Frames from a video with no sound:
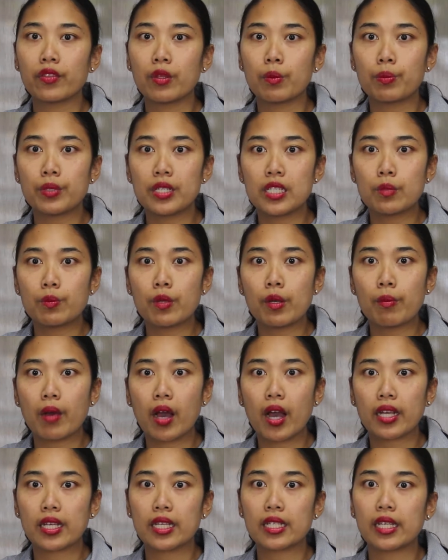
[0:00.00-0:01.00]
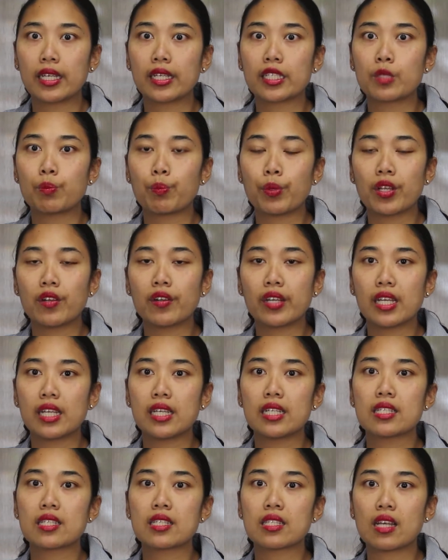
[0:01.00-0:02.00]
the Brisbane market
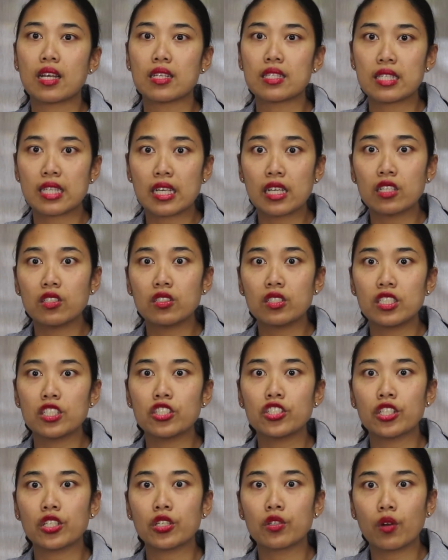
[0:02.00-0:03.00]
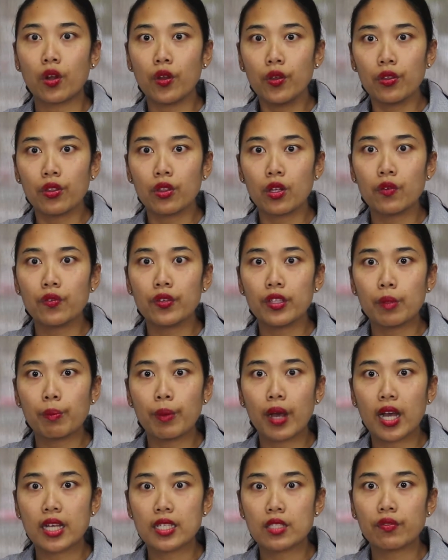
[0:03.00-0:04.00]
experienced single-digit growth over the
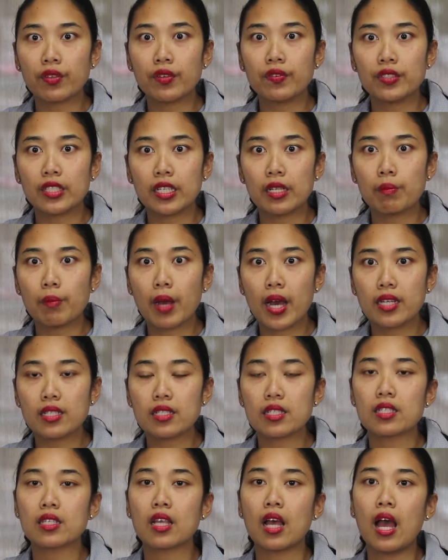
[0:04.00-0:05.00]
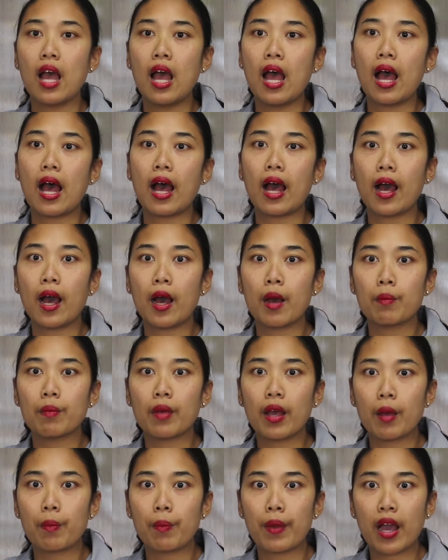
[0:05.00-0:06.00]
past 15 months.
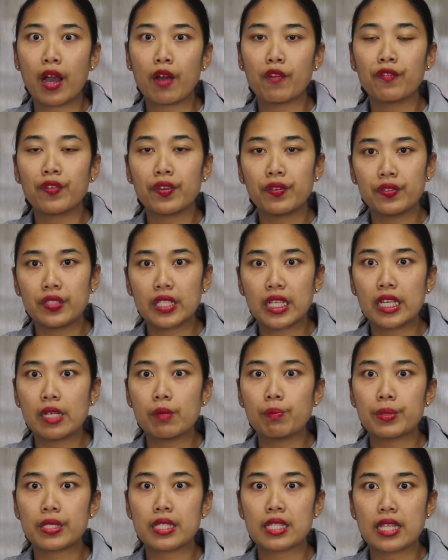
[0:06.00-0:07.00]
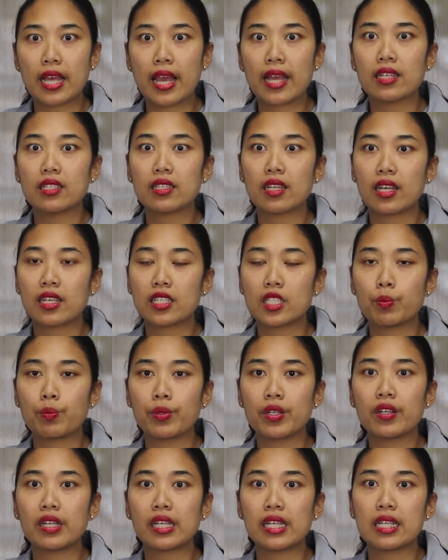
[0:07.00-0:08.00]
About 15%
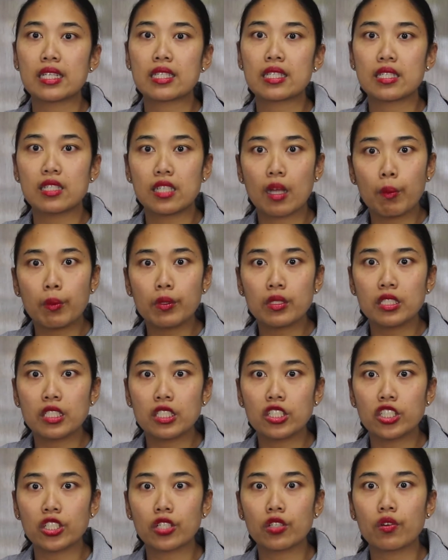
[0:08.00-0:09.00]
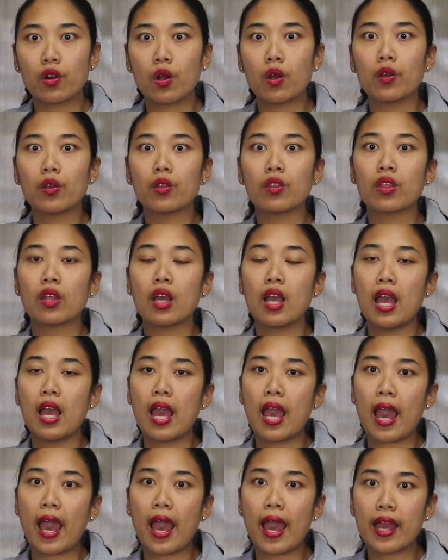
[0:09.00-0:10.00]
experienced double-digit growth,
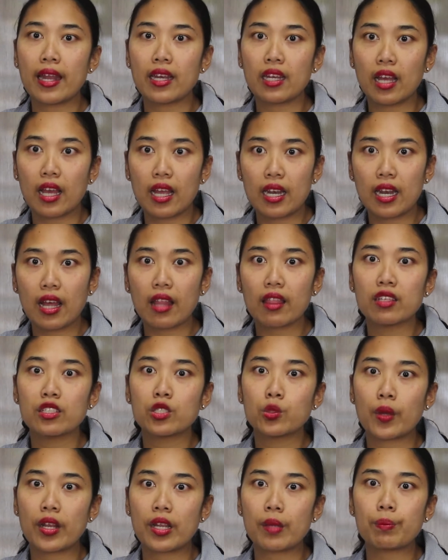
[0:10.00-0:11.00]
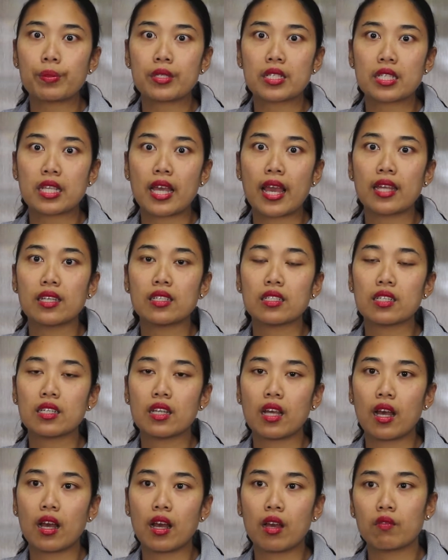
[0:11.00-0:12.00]
and another 20%,
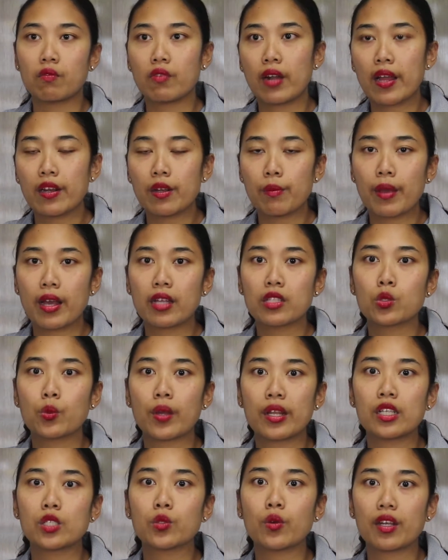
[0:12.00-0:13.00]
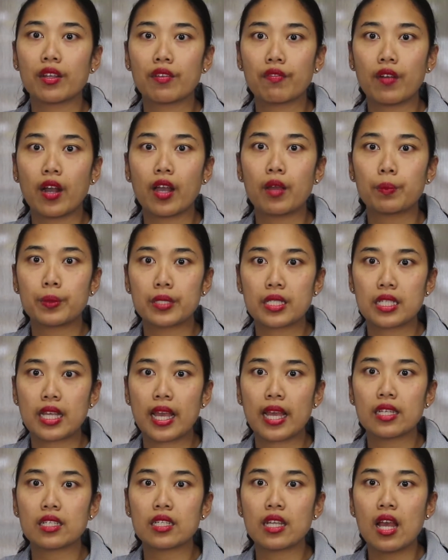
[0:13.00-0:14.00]
around about
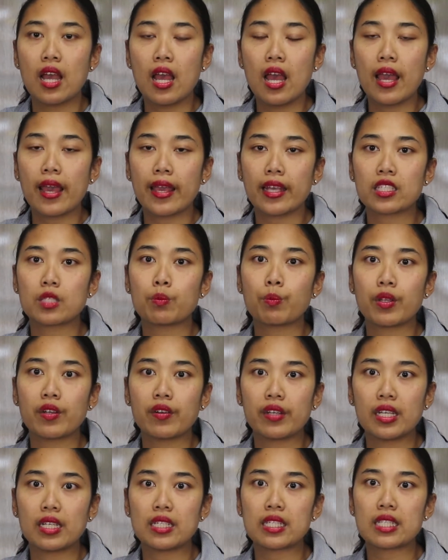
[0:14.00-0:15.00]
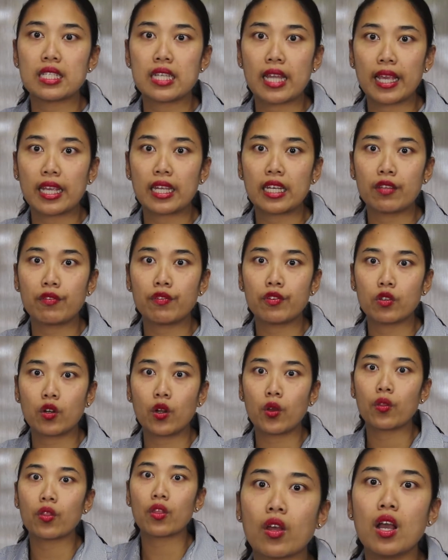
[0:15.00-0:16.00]
20-25%, experience negative
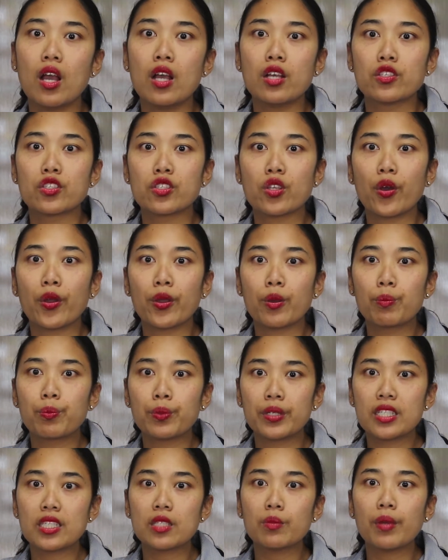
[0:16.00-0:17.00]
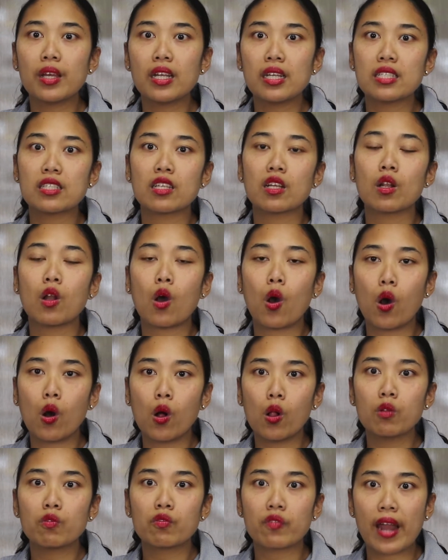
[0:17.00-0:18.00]
growth. So Brisbane is an
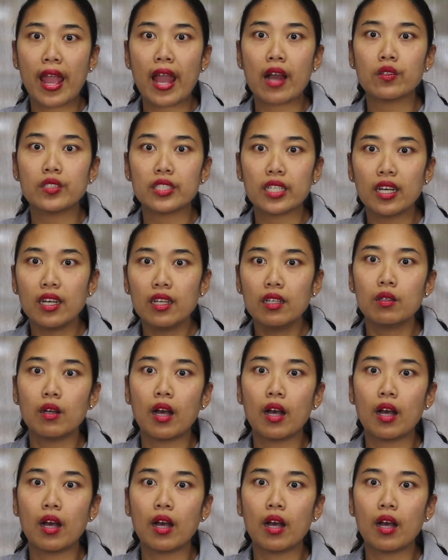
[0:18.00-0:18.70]
all-rounder